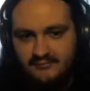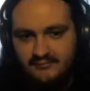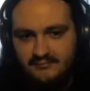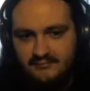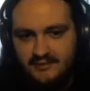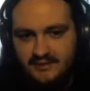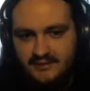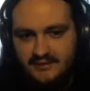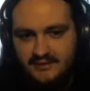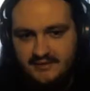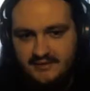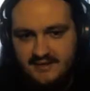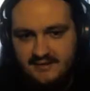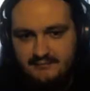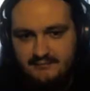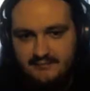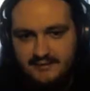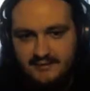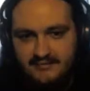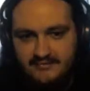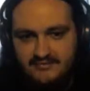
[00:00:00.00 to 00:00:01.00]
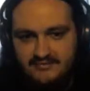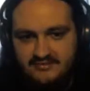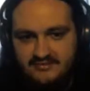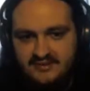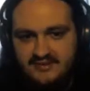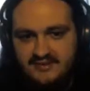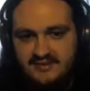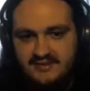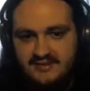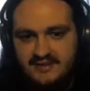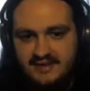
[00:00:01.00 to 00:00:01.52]
penning that mouse,
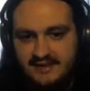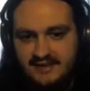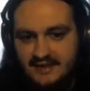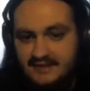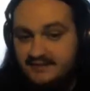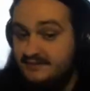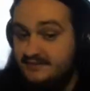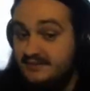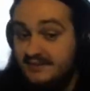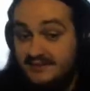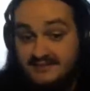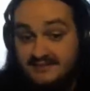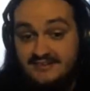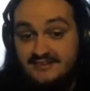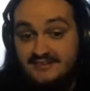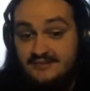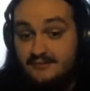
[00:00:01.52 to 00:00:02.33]
and I do not need to